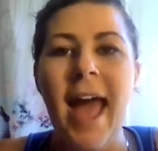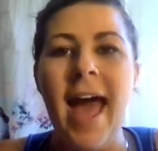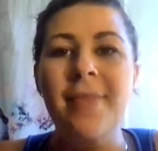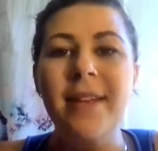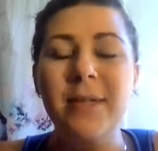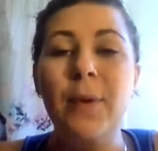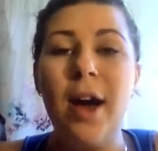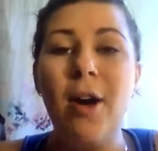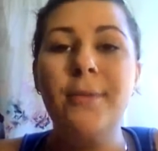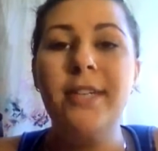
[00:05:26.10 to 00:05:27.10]
And this will
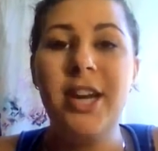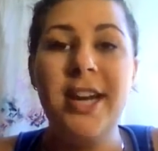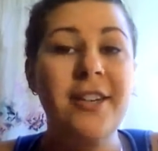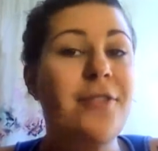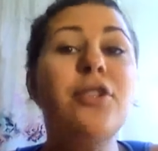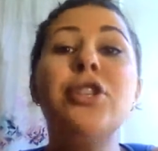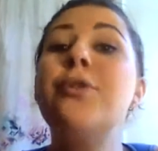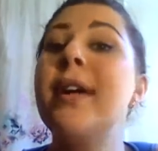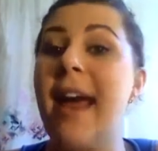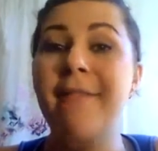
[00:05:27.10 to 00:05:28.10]
help to change. If you do
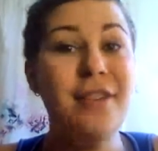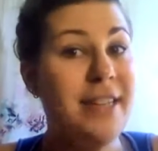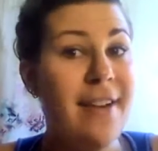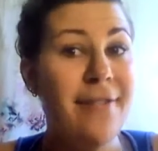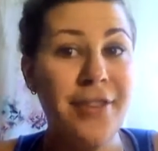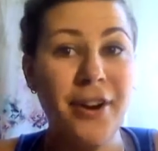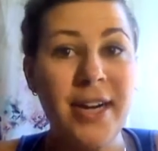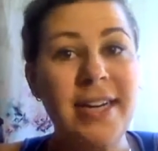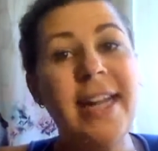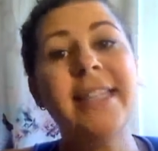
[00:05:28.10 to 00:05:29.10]
it every day for 30
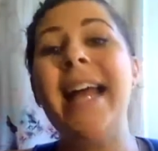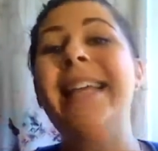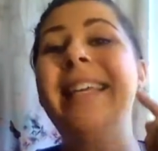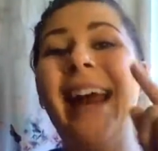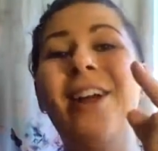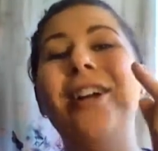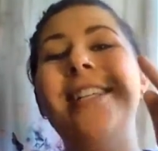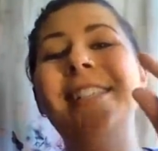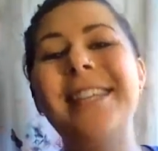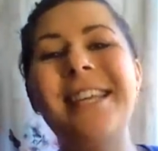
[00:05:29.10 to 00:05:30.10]
days, I
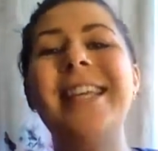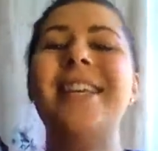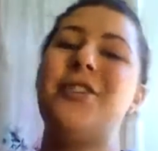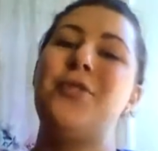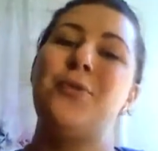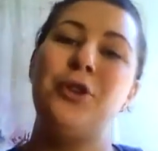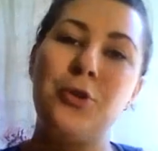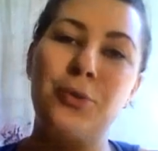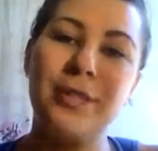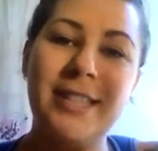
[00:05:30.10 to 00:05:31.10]
guarantee you
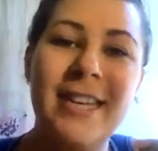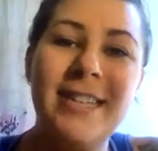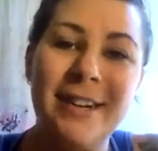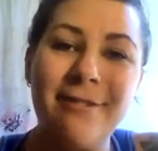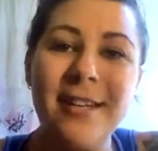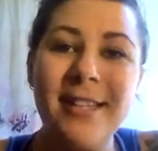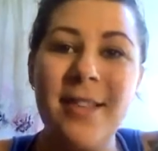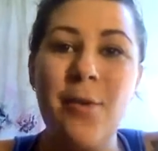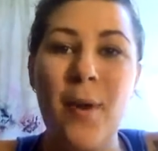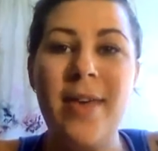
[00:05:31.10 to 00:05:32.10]
will see a difference in
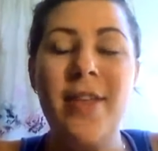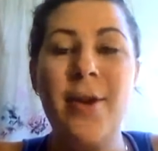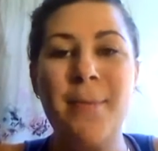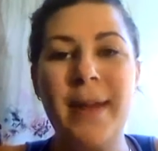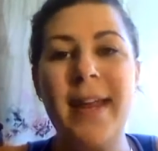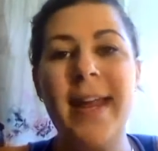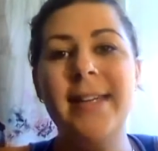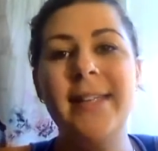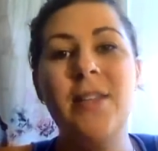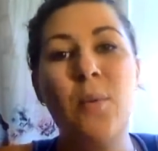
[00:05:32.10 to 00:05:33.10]
the way that your being
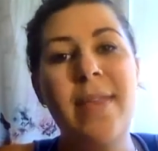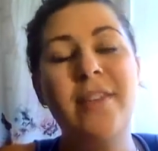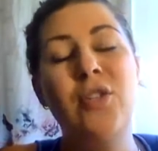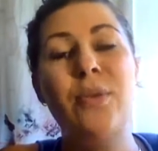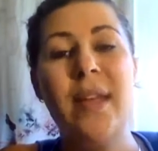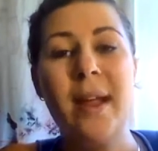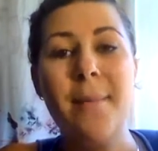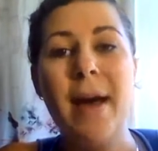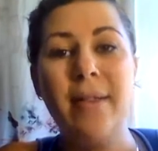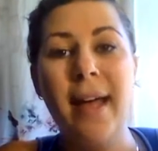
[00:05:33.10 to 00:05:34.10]
is and the way that you think
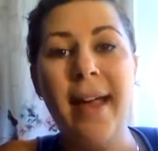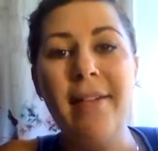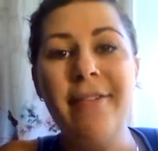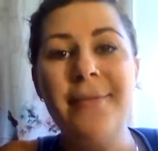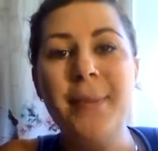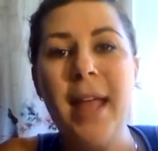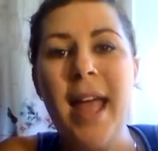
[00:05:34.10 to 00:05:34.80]
about life.